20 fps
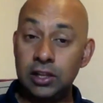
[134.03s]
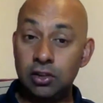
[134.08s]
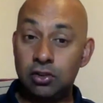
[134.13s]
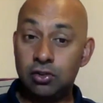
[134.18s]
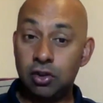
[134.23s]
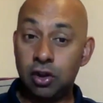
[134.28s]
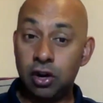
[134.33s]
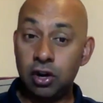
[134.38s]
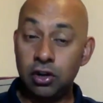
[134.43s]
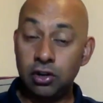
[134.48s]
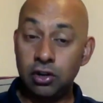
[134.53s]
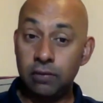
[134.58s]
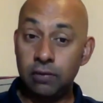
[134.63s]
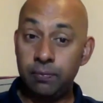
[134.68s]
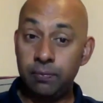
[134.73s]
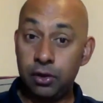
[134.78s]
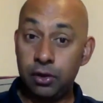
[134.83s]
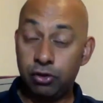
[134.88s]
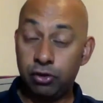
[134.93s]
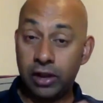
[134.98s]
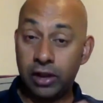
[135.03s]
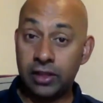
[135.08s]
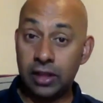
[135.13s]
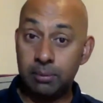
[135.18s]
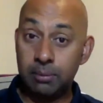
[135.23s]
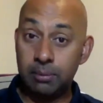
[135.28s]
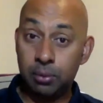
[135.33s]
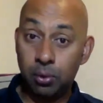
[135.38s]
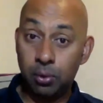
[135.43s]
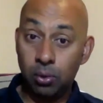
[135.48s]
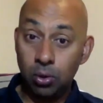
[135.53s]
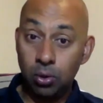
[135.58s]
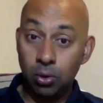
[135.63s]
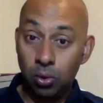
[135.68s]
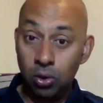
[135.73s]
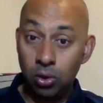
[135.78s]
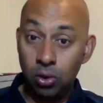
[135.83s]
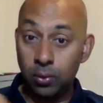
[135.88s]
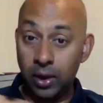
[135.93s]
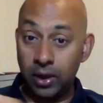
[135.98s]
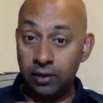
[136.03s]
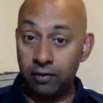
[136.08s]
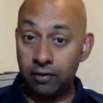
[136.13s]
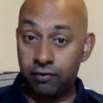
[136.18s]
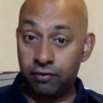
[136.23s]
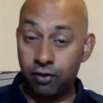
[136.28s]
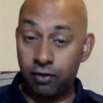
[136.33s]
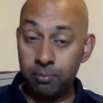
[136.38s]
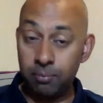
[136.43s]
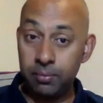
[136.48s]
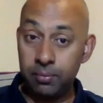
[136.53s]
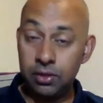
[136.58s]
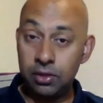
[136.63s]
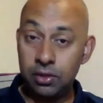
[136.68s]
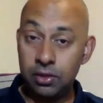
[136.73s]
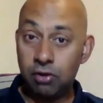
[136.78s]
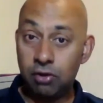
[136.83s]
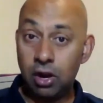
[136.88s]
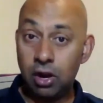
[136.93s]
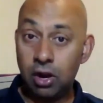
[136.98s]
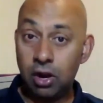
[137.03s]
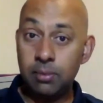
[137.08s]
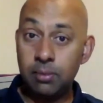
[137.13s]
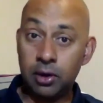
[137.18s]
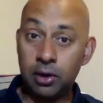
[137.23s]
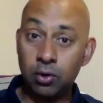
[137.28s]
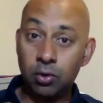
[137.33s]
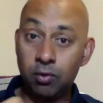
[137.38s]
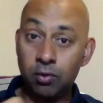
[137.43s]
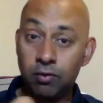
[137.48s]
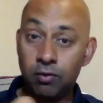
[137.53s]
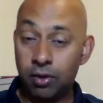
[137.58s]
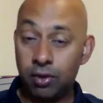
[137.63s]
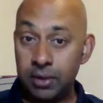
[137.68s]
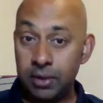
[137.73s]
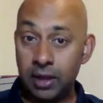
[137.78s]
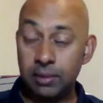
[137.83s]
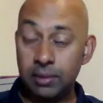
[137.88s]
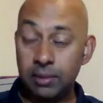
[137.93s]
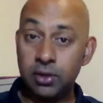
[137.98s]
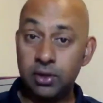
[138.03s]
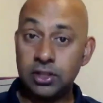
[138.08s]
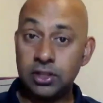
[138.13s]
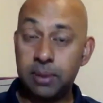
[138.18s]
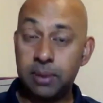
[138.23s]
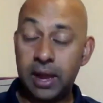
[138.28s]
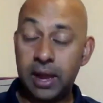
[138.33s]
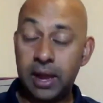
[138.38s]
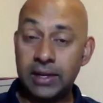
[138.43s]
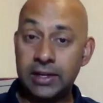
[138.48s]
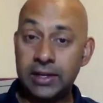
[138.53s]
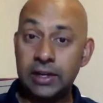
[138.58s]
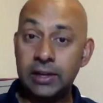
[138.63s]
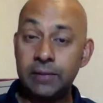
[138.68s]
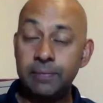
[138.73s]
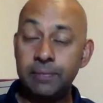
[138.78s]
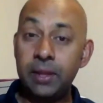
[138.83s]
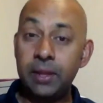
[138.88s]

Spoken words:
try to track that ball all the way from the robot or from the other person's bat,